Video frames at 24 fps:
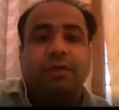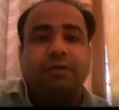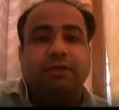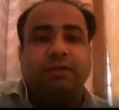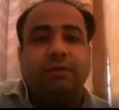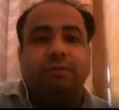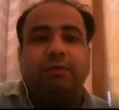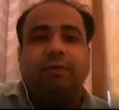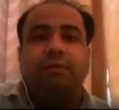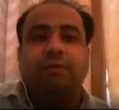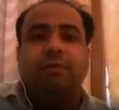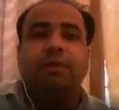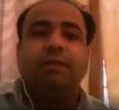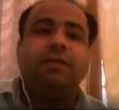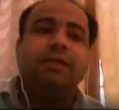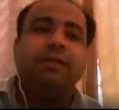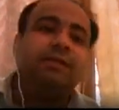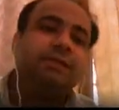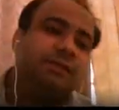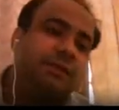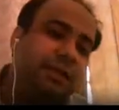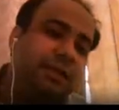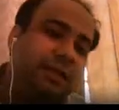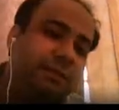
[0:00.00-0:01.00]
Some of them
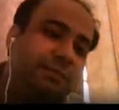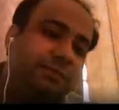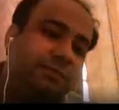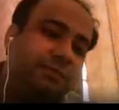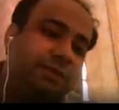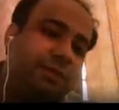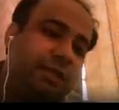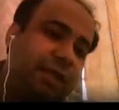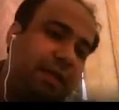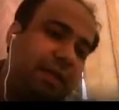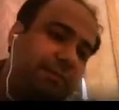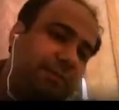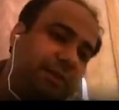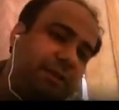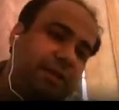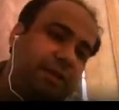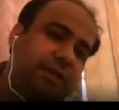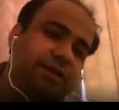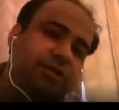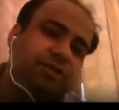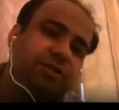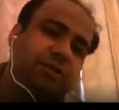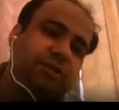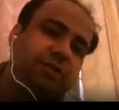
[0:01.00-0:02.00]
are seams,
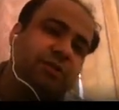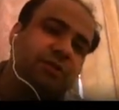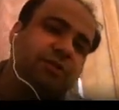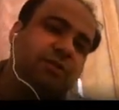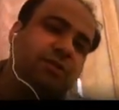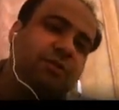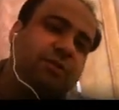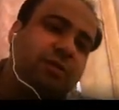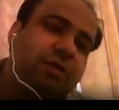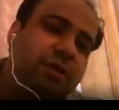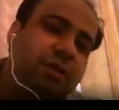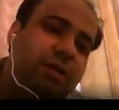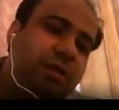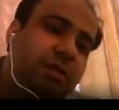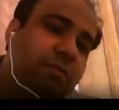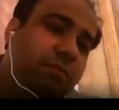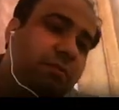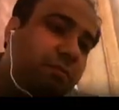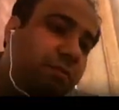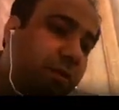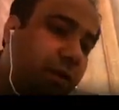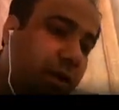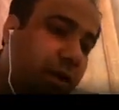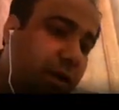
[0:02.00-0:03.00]
lamination,
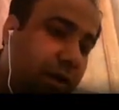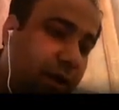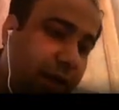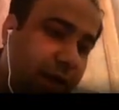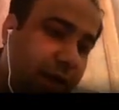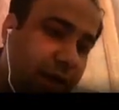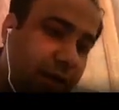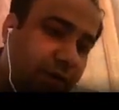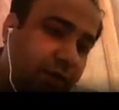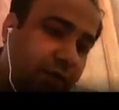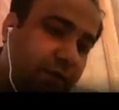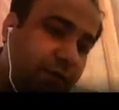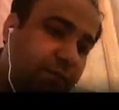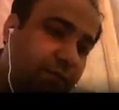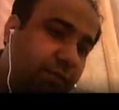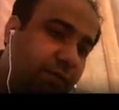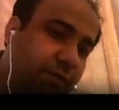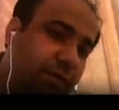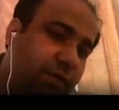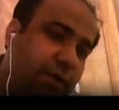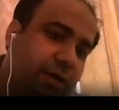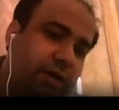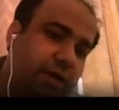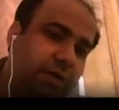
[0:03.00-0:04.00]
the lack of
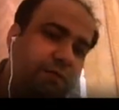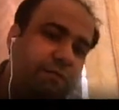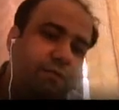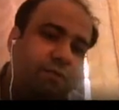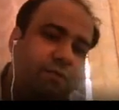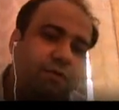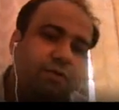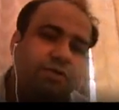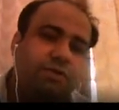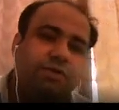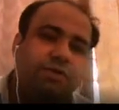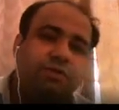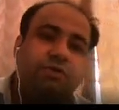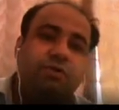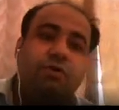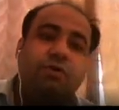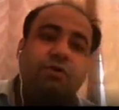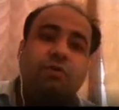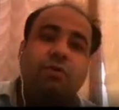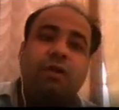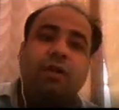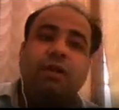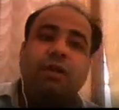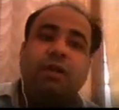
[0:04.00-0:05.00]
bonding, forging or
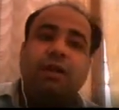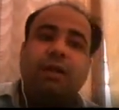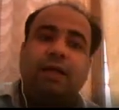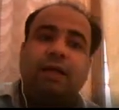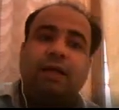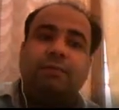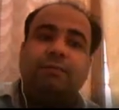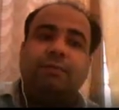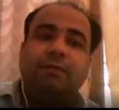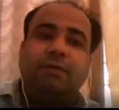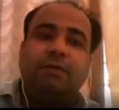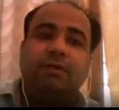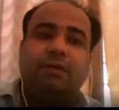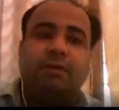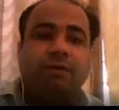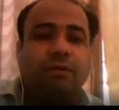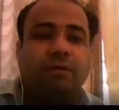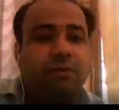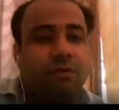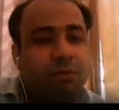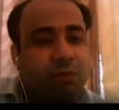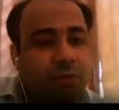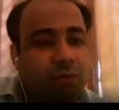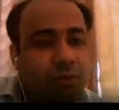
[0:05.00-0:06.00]
rolling lap,
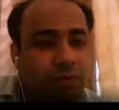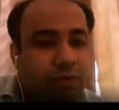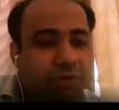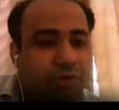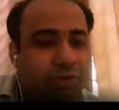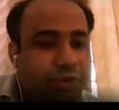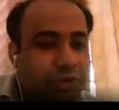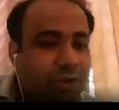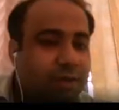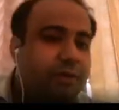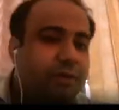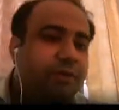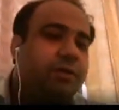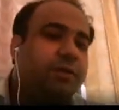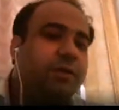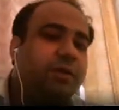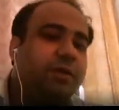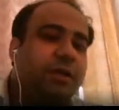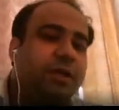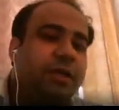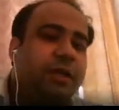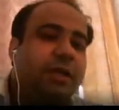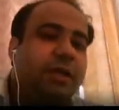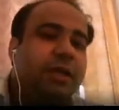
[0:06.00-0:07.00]
hold shut,
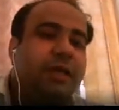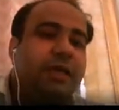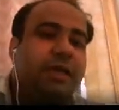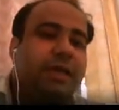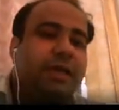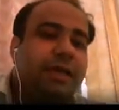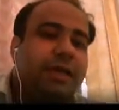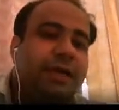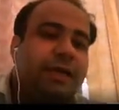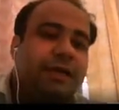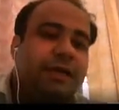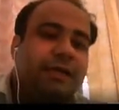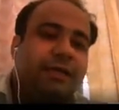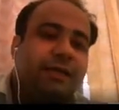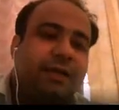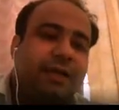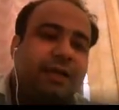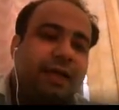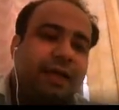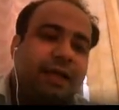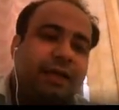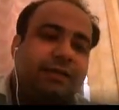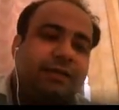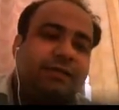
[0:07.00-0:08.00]
heat
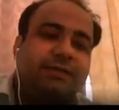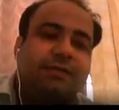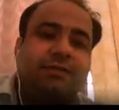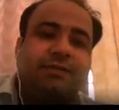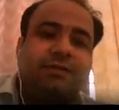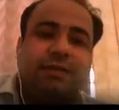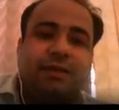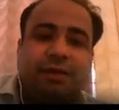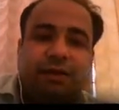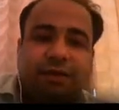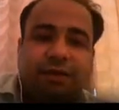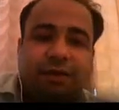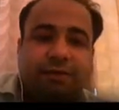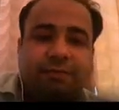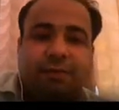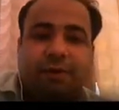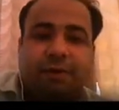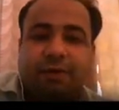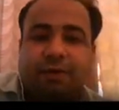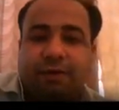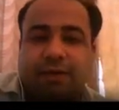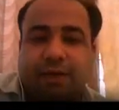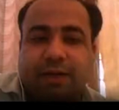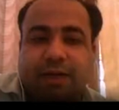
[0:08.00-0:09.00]
cracks, heat
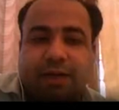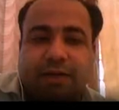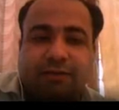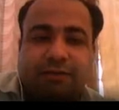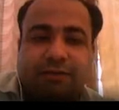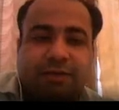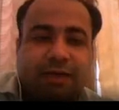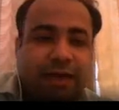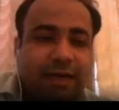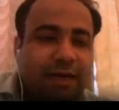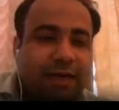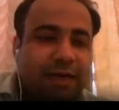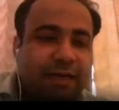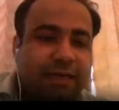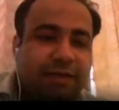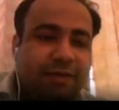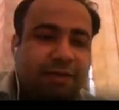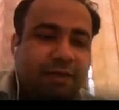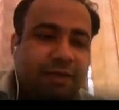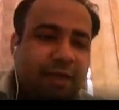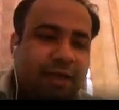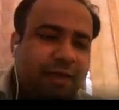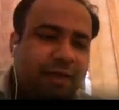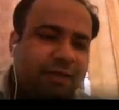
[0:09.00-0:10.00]
treatment cracks, grinding
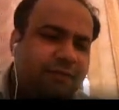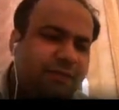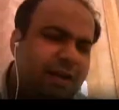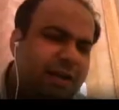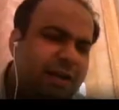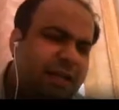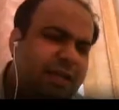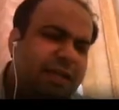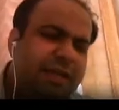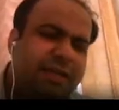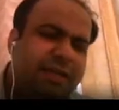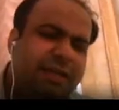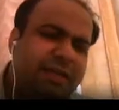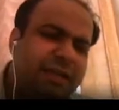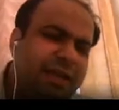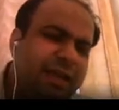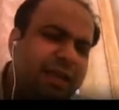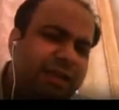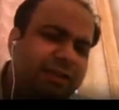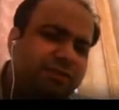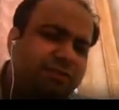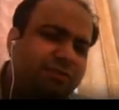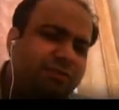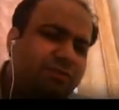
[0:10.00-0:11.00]
cracks, fatigue
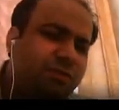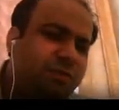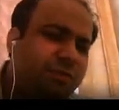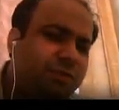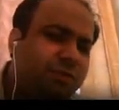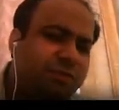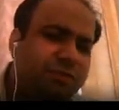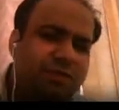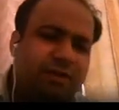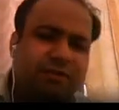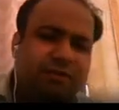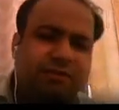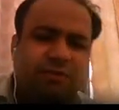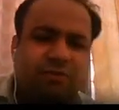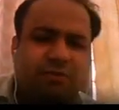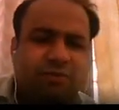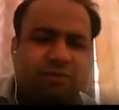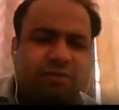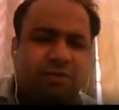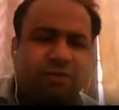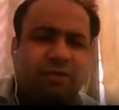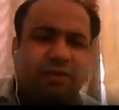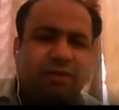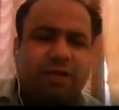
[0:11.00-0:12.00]
cracks, stress
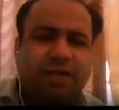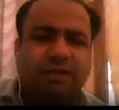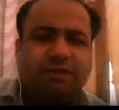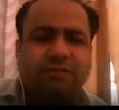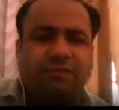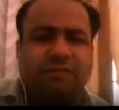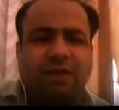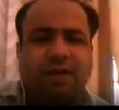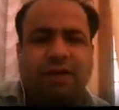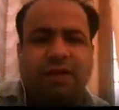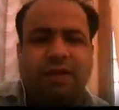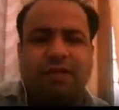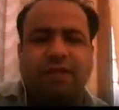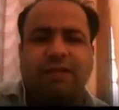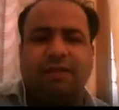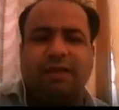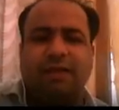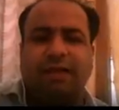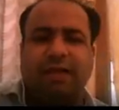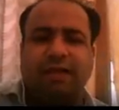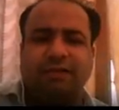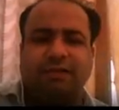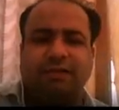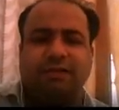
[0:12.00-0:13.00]
proofing cracks, welding
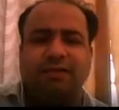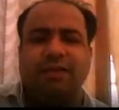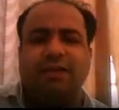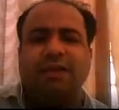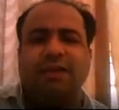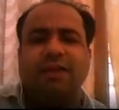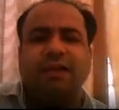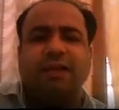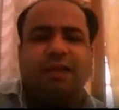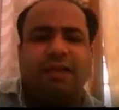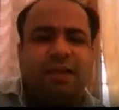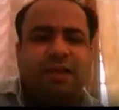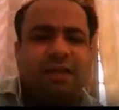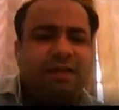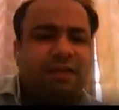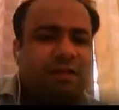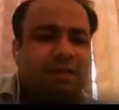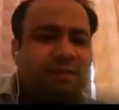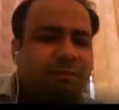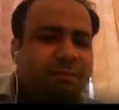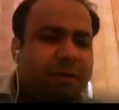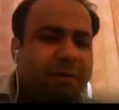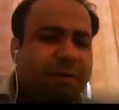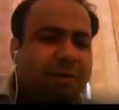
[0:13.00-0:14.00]
cracks,
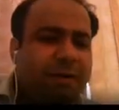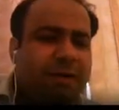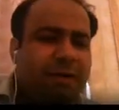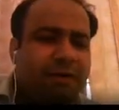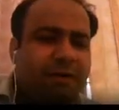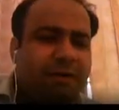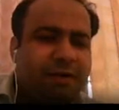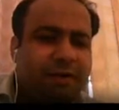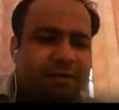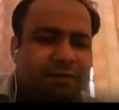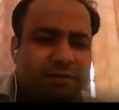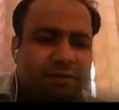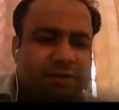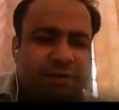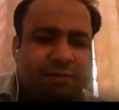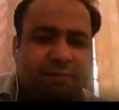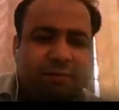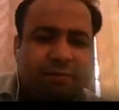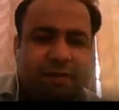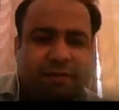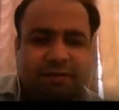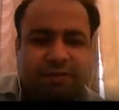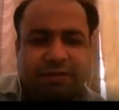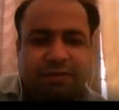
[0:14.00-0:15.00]
incomplete
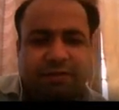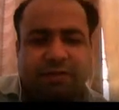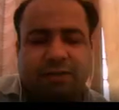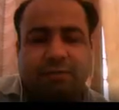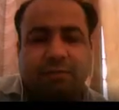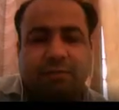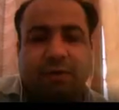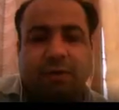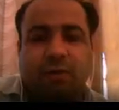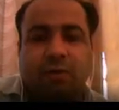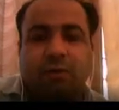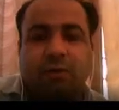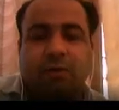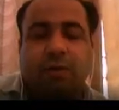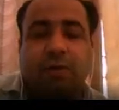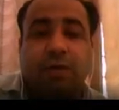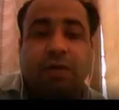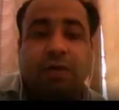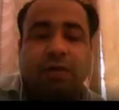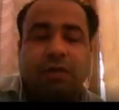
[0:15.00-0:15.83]
penetration, brazing rebound.